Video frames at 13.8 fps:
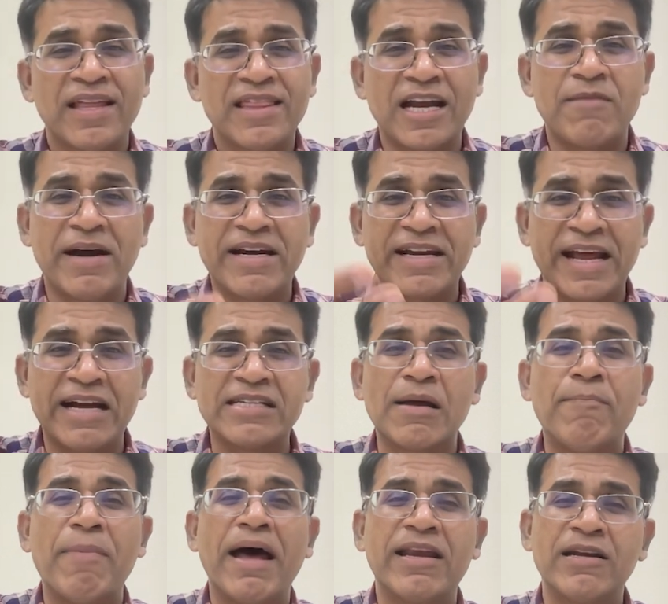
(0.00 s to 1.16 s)
that maintains the
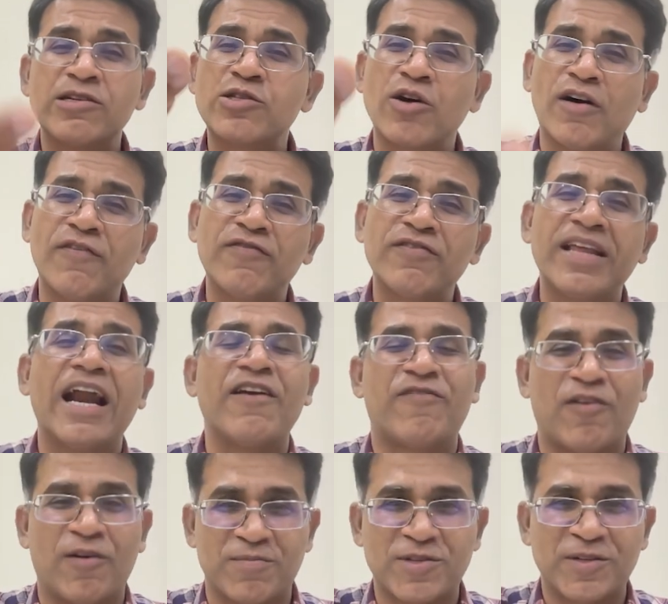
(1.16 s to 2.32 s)
balance of the
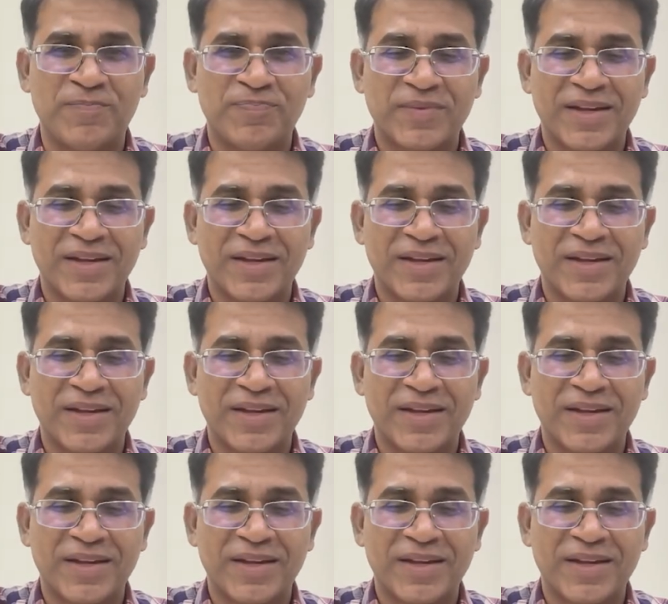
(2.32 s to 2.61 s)
landforms.